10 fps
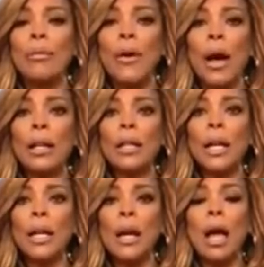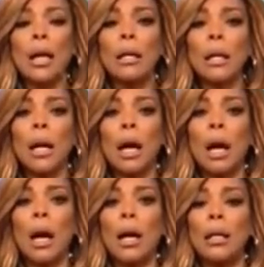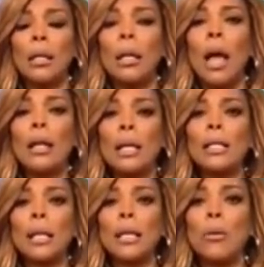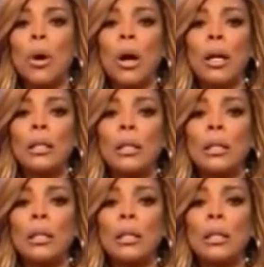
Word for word: Finally. Uh, uh-huh. And continue on.